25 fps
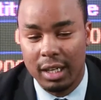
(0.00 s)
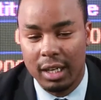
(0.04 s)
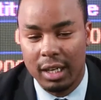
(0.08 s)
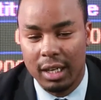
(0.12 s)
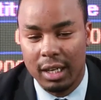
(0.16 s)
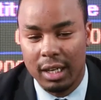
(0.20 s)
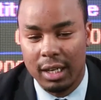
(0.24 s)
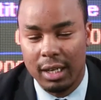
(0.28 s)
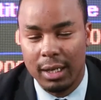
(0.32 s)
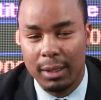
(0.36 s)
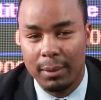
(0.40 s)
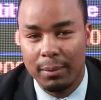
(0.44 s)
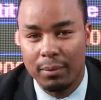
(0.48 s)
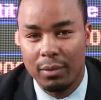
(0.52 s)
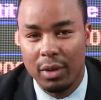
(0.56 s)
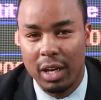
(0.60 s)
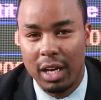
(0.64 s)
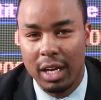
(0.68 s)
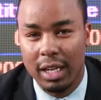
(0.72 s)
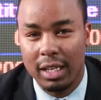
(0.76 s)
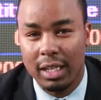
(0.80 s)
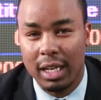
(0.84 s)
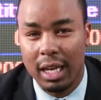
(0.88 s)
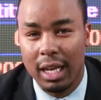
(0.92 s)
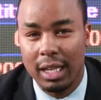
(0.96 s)
Um,
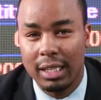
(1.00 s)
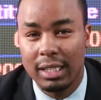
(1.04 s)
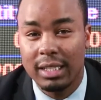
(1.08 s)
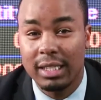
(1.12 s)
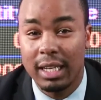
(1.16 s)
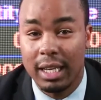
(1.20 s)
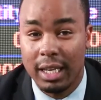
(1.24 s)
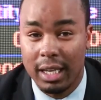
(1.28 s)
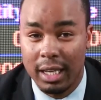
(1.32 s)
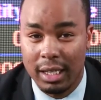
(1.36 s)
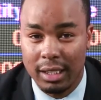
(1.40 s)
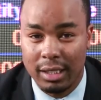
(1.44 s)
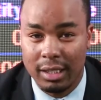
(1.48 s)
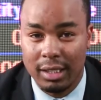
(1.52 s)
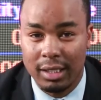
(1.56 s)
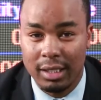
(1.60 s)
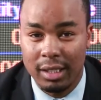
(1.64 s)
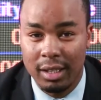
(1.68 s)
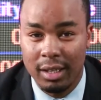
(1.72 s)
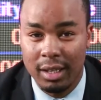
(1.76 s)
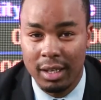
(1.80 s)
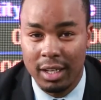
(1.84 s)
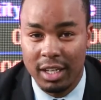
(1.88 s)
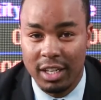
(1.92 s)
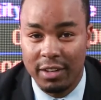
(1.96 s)
and I'd say yes.
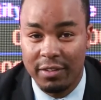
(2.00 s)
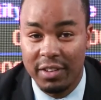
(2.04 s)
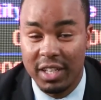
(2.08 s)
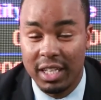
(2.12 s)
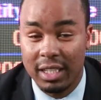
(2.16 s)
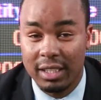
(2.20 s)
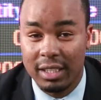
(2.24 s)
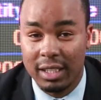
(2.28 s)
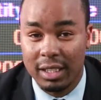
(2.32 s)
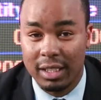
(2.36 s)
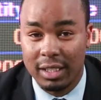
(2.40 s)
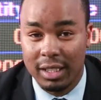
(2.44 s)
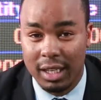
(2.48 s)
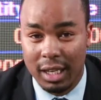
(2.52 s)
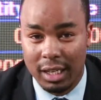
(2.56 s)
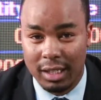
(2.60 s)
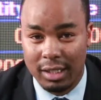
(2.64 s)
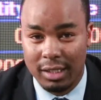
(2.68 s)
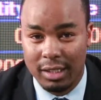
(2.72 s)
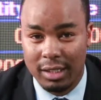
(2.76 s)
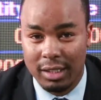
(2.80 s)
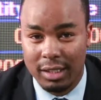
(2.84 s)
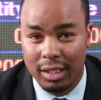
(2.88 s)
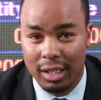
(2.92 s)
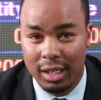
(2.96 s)
Dividends are
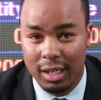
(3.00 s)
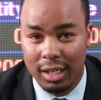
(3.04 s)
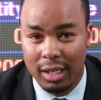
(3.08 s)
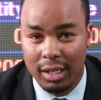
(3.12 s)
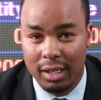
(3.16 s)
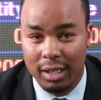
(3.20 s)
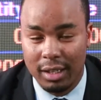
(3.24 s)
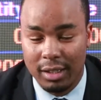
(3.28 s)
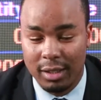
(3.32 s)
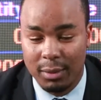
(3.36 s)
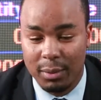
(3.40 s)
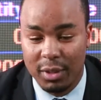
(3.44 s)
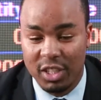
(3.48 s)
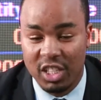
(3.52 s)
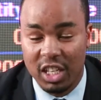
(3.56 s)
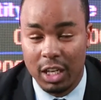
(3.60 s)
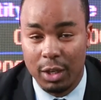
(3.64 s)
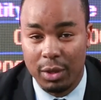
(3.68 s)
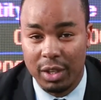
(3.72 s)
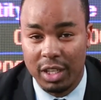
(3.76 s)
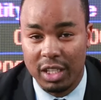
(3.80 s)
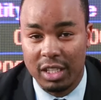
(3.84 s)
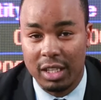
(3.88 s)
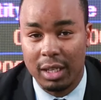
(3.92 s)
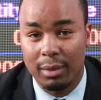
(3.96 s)
taxed, uh, especially
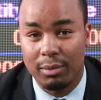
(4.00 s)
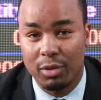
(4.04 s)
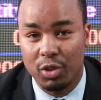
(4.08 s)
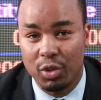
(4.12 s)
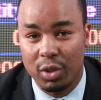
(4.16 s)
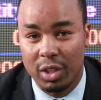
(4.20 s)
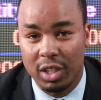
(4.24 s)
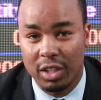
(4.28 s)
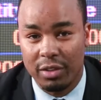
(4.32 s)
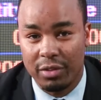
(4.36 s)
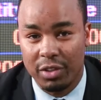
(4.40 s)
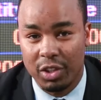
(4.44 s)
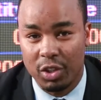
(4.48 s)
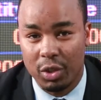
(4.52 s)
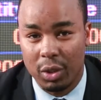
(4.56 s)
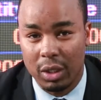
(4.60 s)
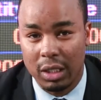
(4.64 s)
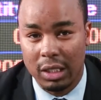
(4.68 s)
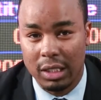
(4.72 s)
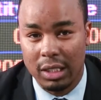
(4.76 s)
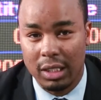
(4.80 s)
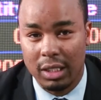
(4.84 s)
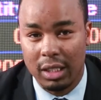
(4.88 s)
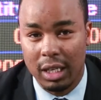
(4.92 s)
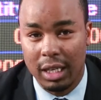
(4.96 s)
when it comes to
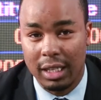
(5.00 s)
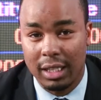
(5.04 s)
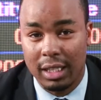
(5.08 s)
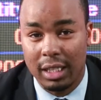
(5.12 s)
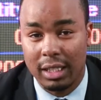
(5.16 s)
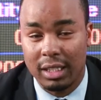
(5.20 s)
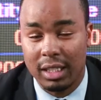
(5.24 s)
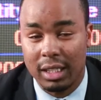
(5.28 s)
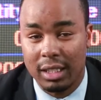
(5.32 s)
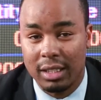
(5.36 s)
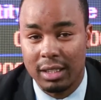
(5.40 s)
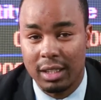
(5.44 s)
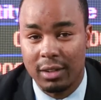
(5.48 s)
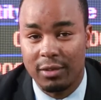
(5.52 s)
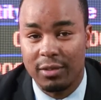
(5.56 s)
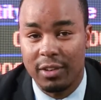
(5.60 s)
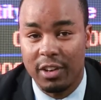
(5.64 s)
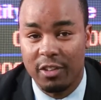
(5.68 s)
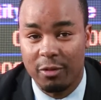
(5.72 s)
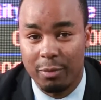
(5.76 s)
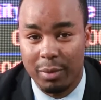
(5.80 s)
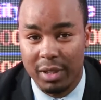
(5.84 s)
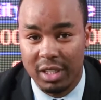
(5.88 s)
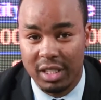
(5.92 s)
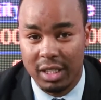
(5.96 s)
individuals, and they're taxed at
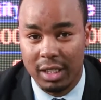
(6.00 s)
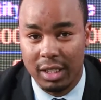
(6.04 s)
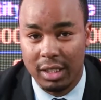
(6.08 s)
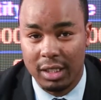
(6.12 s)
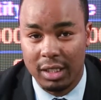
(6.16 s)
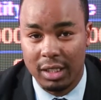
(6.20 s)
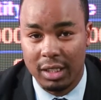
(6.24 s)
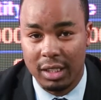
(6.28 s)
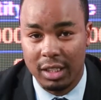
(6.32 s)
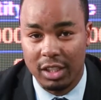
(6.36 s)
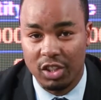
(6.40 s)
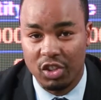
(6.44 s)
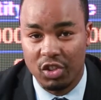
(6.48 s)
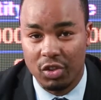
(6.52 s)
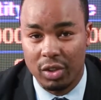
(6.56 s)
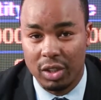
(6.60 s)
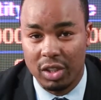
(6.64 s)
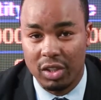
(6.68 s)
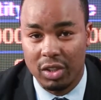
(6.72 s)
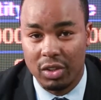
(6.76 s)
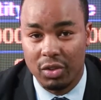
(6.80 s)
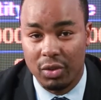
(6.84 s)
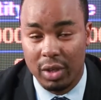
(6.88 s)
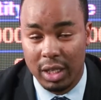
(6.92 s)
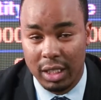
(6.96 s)
5%
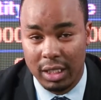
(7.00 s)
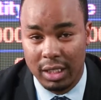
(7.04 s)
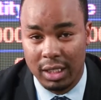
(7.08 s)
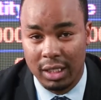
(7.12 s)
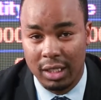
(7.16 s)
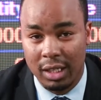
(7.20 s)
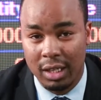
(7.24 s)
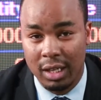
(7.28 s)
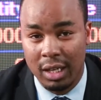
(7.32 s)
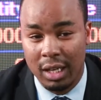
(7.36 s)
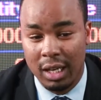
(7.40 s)
interest rate.